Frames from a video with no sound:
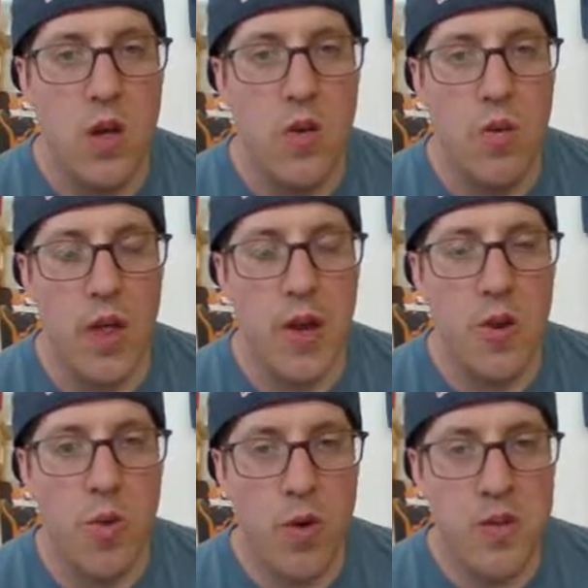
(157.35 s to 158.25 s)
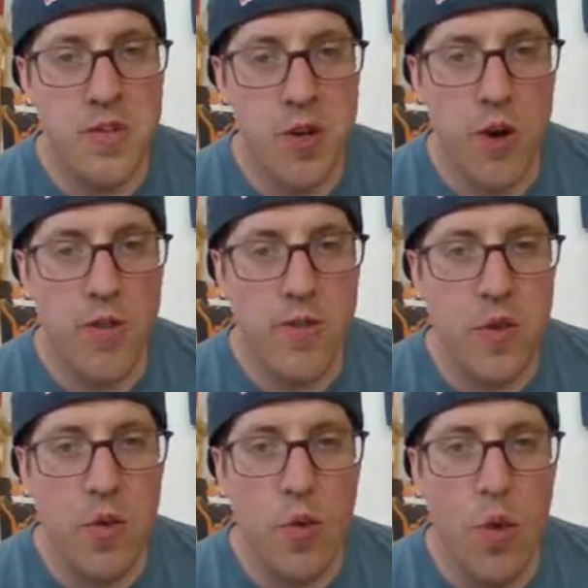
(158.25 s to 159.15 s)
Well, I don't know where to start, so
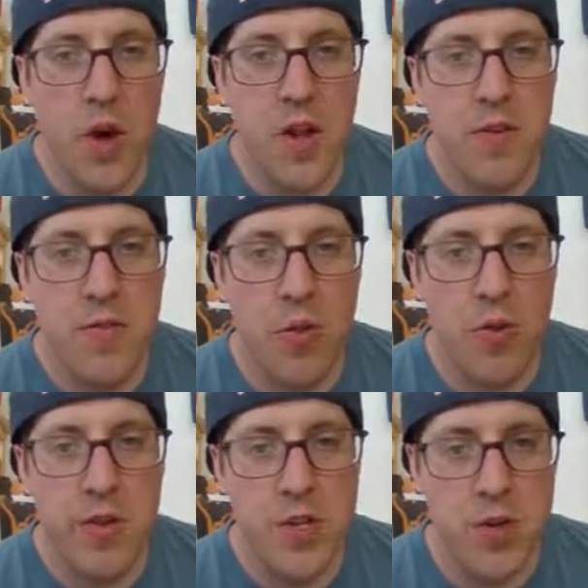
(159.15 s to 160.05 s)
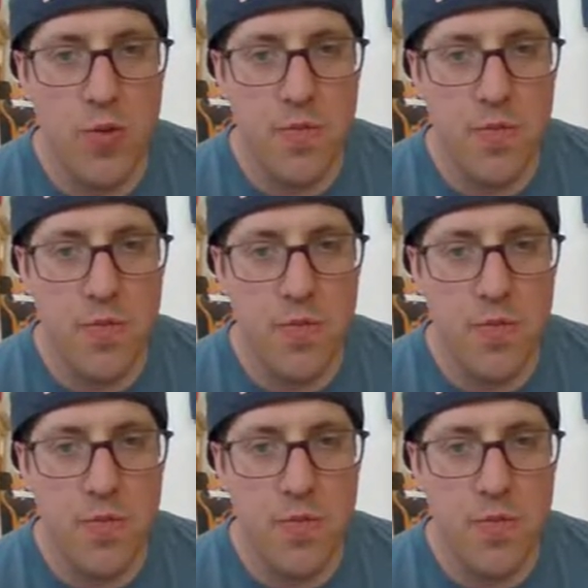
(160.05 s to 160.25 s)
1 and 42,